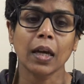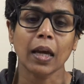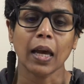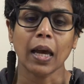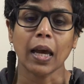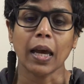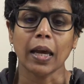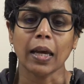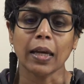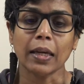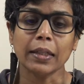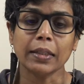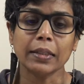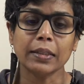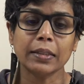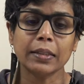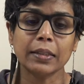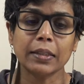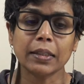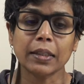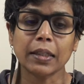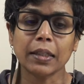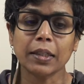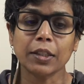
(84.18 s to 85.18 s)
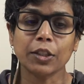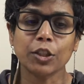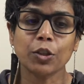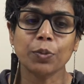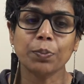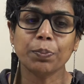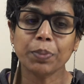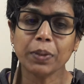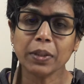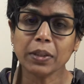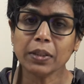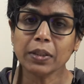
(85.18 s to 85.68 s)
And to
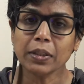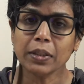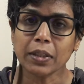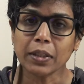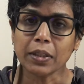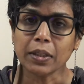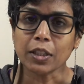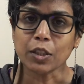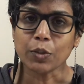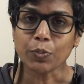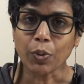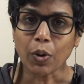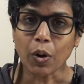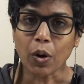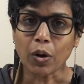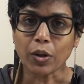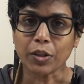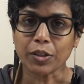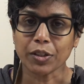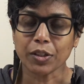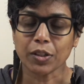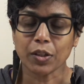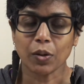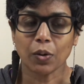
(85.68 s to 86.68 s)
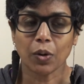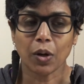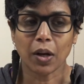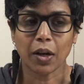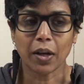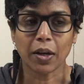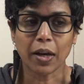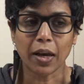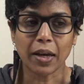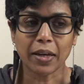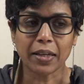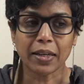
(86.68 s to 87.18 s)
build in this pause,
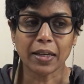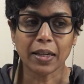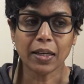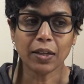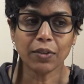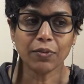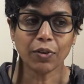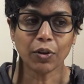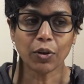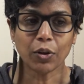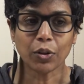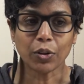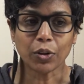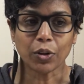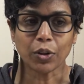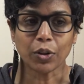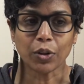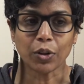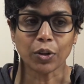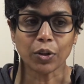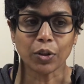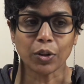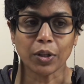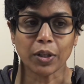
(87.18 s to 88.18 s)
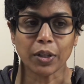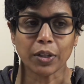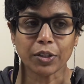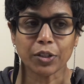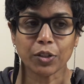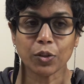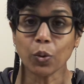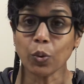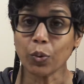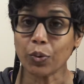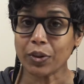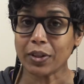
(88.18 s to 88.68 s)
I gave her a
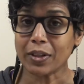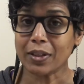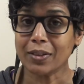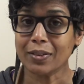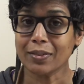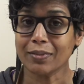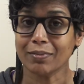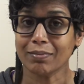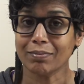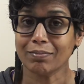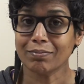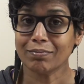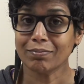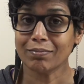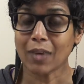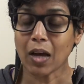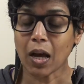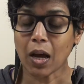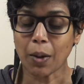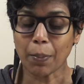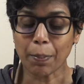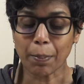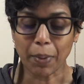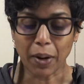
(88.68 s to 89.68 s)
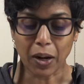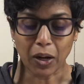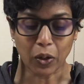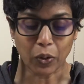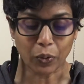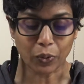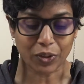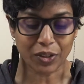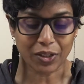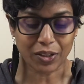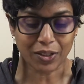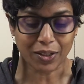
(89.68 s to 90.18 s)
story
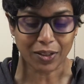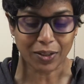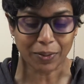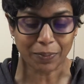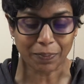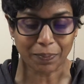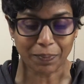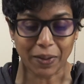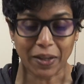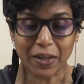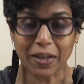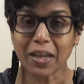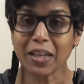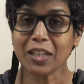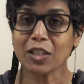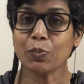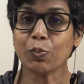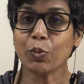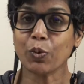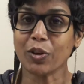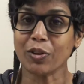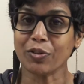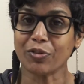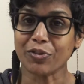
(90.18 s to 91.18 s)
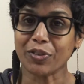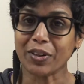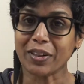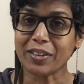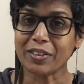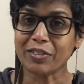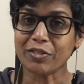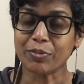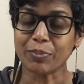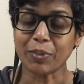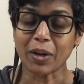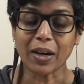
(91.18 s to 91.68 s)
about an ex-boyfriend
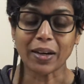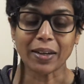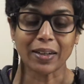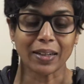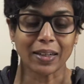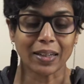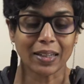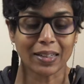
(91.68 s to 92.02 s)
of mine.